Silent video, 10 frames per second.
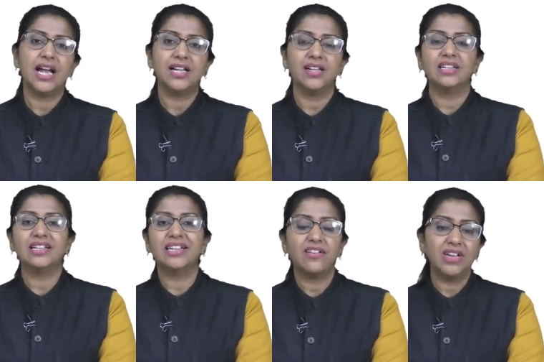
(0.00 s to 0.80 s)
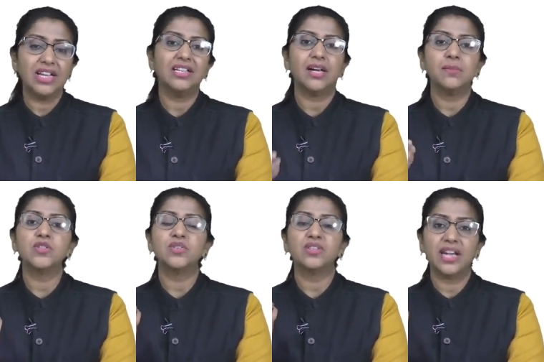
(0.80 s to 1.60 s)
that when it
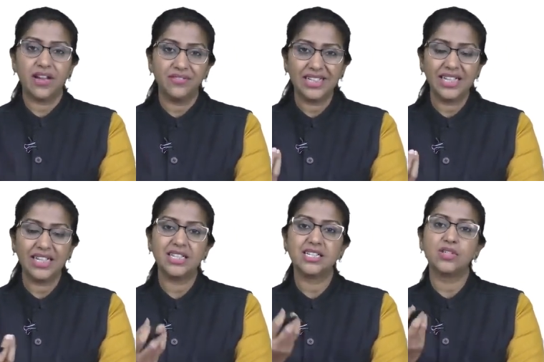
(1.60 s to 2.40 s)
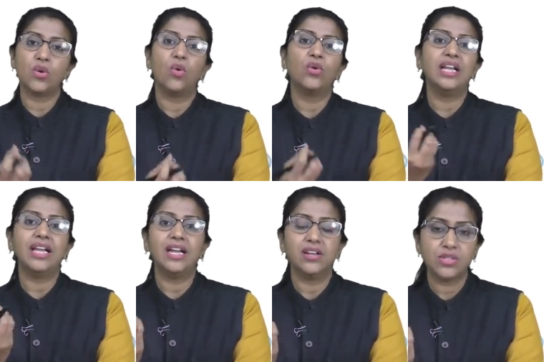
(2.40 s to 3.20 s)
comes to gravity, this is
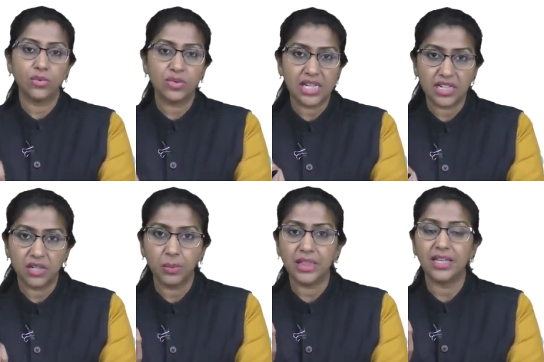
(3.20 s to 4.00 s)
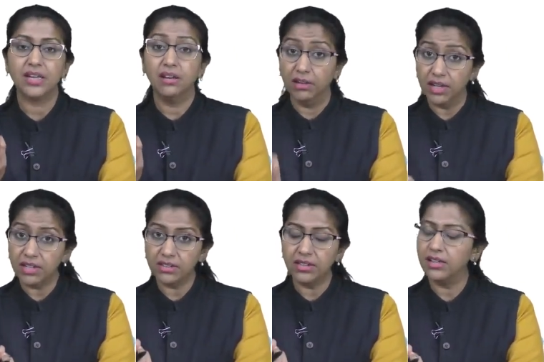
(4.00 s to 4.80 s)
only associated with the
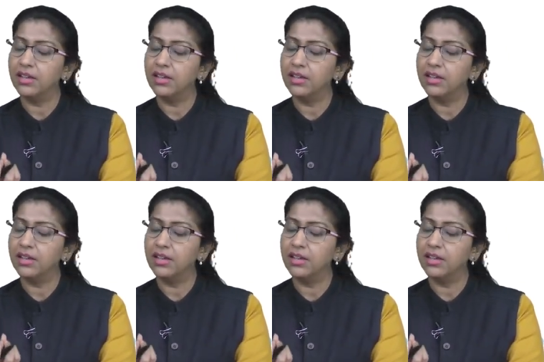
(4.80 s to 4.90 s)
Earth.